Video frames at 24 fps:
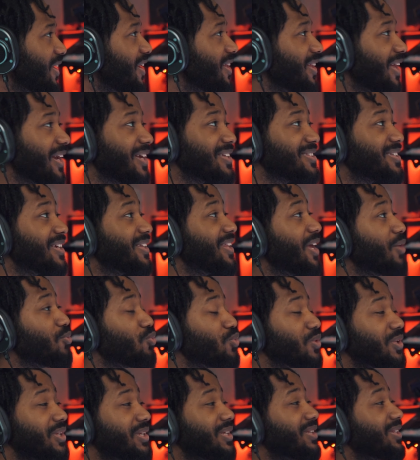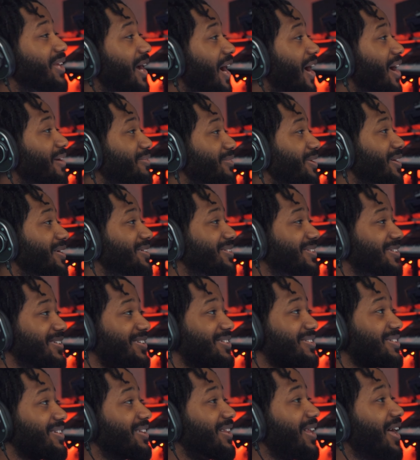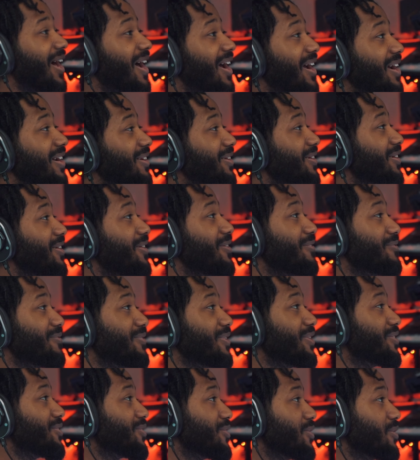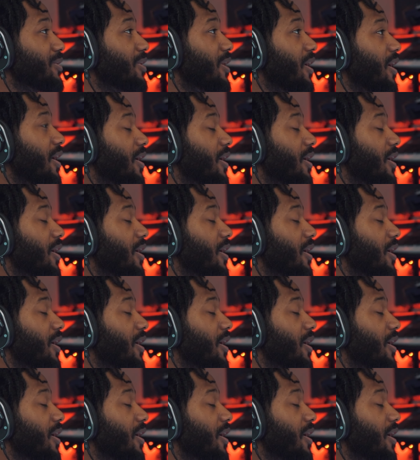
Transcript: Like I said, they really dived into this glide feature.